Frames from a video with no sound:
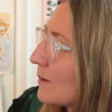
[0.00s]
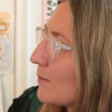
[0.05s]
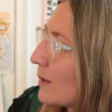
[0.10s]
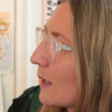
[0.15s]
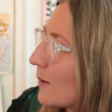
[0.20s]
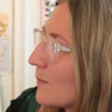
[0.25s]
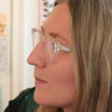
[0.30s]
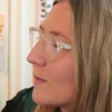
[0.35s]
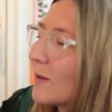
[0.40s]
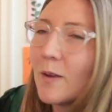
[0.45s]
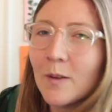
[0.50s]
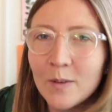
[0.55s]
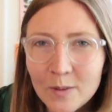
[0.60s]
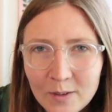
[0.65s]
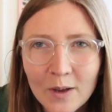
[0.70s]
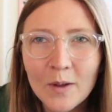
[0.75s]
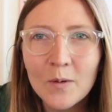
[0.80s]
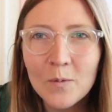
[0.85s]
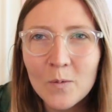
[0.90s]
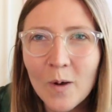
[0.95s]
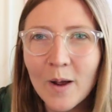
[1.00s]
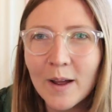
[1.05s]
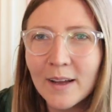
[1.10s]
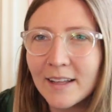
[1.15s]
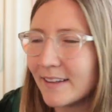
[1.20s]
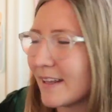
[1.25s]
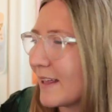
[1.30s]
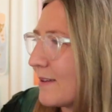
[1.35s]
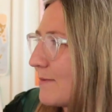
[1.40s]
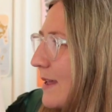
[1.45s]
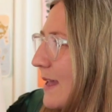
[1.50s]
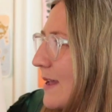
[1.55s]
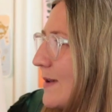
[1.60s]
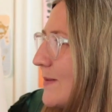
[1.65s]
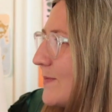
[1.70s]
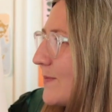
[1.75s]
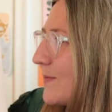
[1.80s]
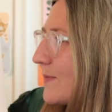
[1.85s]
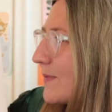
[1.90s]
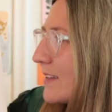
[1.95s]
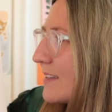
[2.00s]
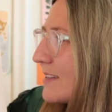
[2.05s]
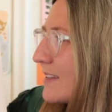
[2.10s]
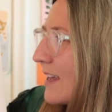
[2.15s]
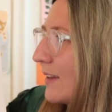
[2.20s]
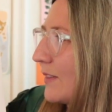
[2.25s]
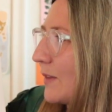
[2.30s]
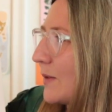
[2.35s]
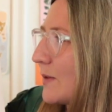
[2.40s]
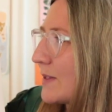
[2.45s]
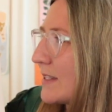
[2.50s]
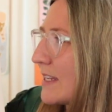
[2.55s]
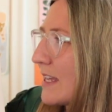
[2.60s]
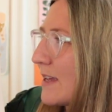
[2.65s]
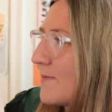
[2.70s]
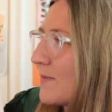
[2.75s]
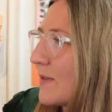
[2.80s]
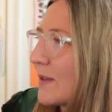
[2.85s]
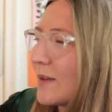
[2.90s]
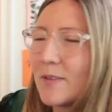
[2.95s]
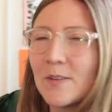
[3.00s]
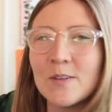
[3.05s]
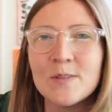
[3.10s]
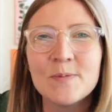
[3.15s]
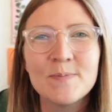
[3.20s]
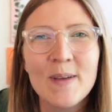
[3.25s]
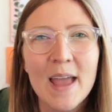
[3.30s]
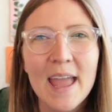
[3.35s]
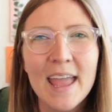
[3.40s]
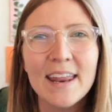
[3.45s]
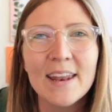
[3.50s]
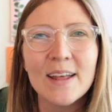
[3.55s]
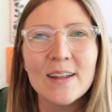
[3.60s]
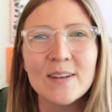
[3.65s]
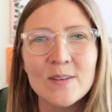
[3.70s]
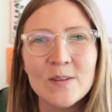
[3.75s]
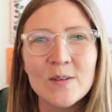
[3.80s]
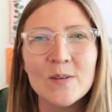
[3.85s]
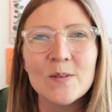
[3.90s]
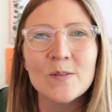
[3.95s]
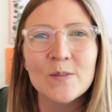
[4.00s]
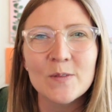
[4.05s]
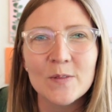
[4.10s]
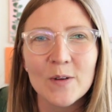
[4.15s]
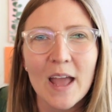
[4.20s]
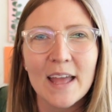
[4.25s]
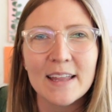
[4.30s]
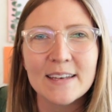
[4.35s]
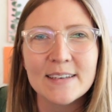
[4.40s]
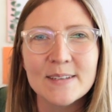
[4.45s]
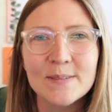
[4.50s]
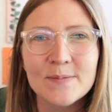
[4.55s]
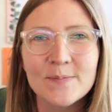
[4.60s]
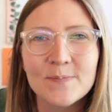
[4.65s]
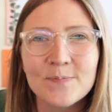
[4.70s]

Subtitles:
Libby. Good work, Libby, said Lucy. You made a new friend.